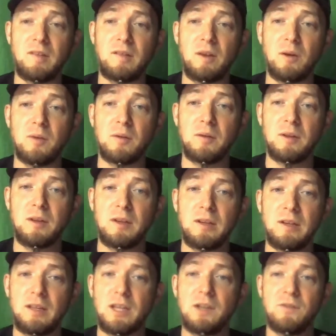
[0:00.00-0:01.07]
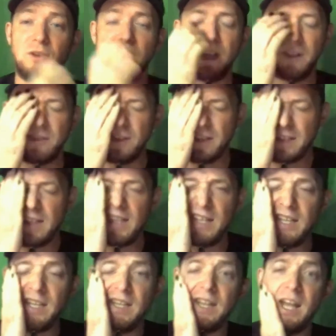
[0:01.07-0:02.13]
So if you're
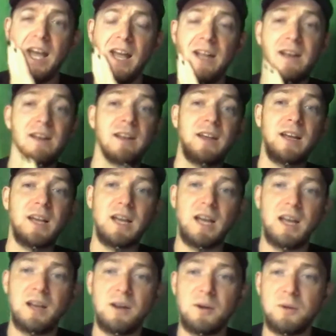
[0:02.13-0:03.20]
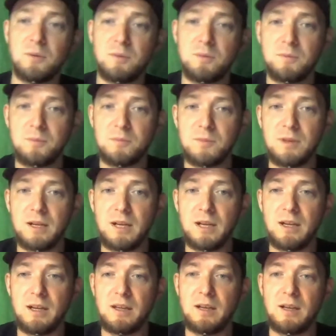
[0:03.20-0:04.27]
interested in that, uh, I know
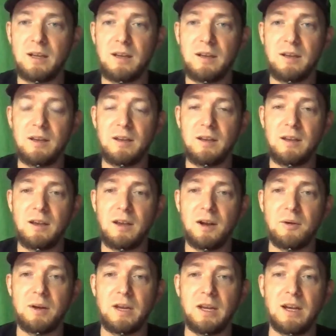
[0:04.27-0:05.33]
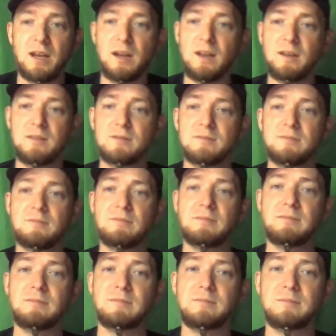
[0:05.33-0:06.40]
uh, I know he can
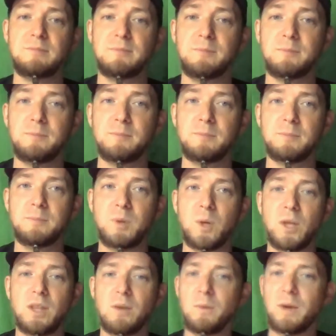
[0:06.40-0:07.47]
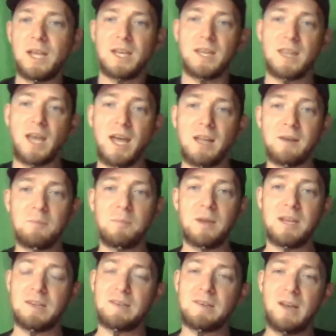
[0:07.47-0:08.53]
point the way to that,
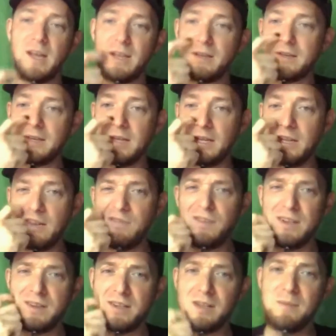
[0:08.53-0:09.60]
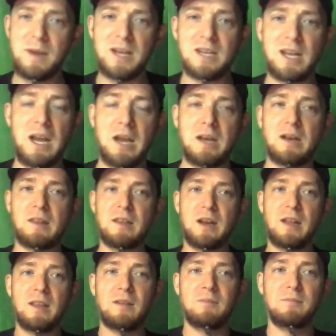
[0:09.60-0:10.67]
but it's not uh, officially maintained
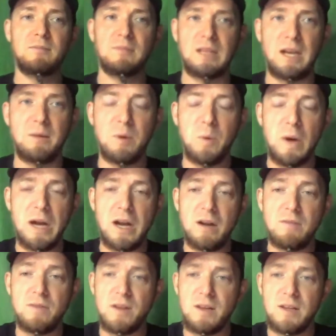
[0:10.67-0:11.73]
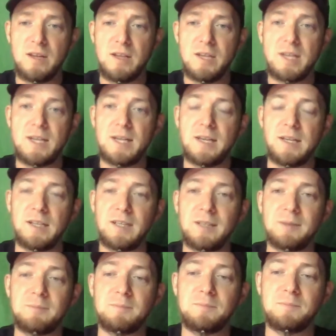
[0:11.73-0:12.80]
that I that I'm aware of.
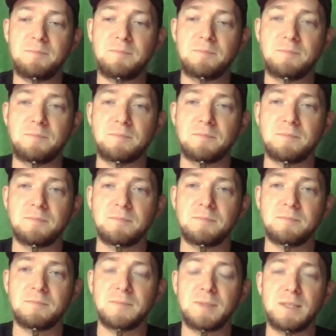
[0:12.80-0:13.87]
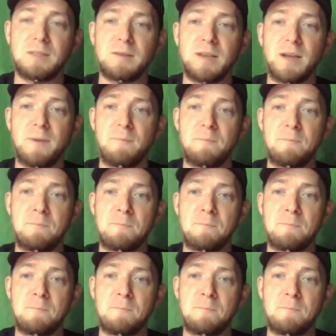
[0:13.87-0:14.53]
Um, yeah.